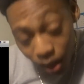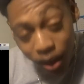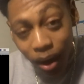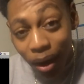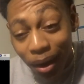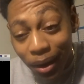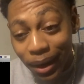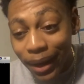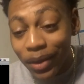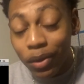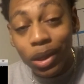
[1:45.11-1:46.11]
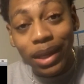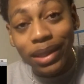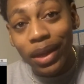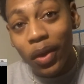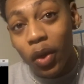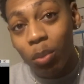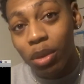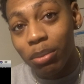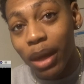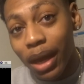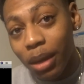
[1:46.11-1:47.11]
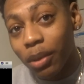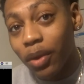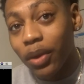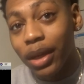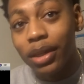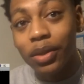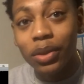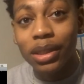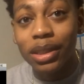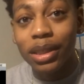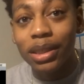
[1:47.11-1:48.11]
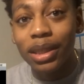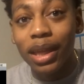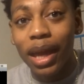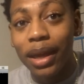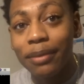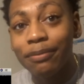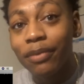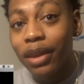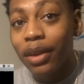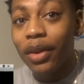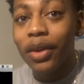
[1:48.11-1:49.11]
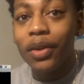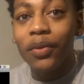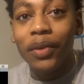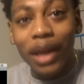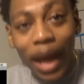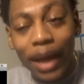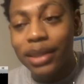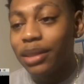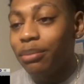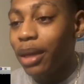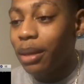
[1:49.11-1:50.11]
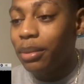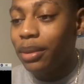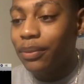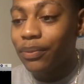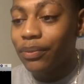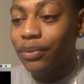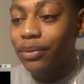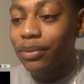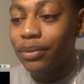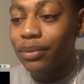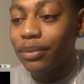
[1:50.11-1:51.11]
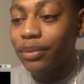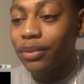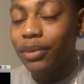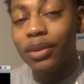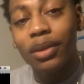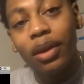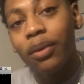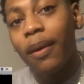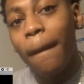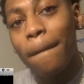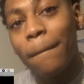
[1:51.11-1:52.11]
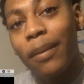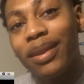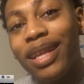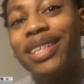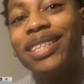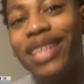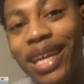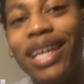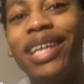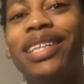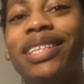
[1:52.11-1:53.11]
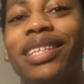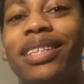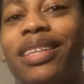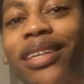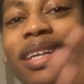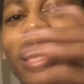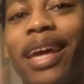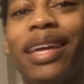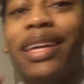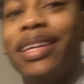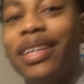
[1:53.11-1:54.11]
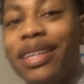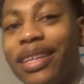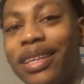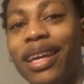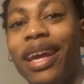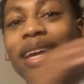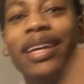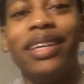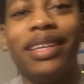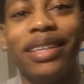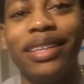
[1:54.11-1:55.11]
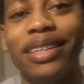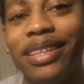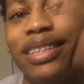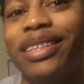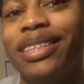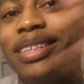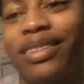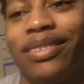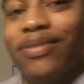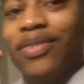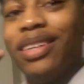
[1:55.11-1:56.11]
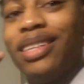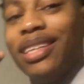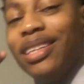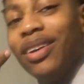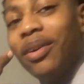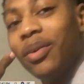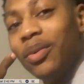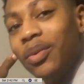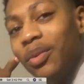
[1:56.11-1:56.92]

Uh, I ain't gonna let that hold me back. I'm gonna go ahead and do this Steezy Kane reaction, baby. You know? Let's get into the A A video,